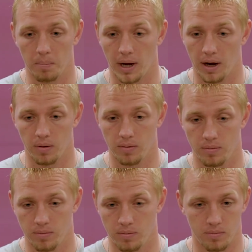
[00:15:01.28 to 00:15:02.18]
about
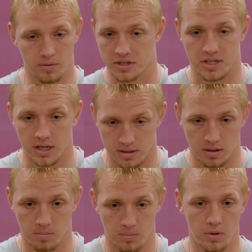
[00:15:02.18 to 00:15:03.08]
the
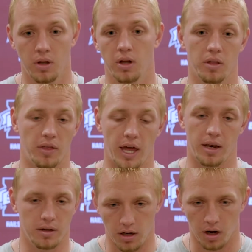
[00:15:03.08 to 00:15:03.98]
system
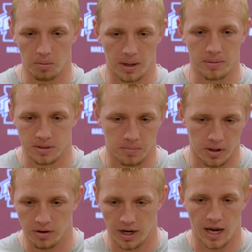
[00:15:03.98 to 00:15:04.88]
than, you know, maybe some
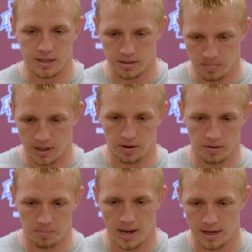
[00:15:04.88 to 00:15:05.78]
of the other guys that have been
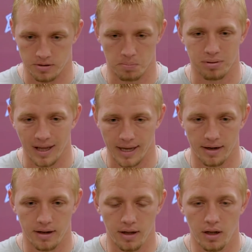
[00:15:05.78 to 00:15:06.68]
here in the past or
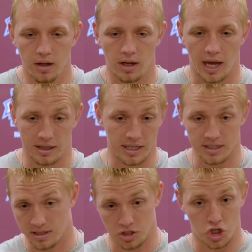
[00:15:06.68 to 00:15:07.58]
played. At
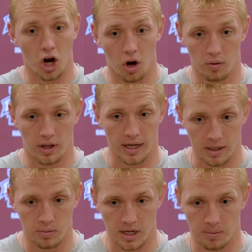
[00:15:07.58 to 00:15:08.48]
least it showed, like,
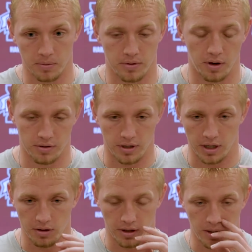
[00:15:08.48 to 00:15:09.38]
he was able to
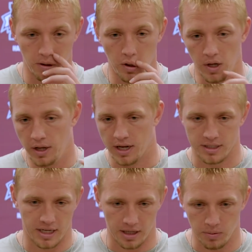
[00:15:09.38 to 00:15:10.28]
articulate
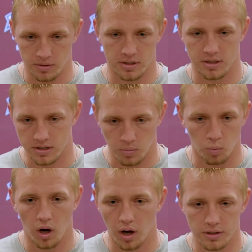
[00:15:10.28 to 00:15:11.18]
exactly what the system
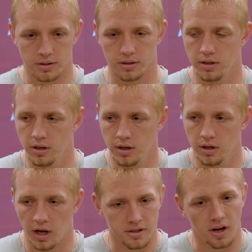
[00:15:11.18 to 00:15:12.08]
was. And
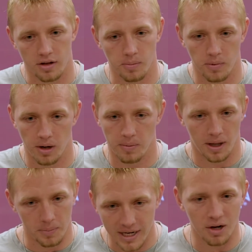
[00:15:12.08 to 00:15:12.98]
I talked to him a lot
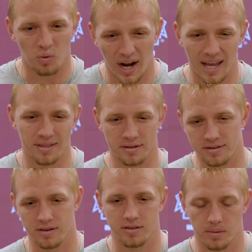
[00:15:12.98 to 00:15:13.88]
about, I mean, he had ran the
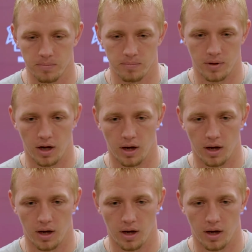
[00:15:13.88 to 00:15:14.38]
system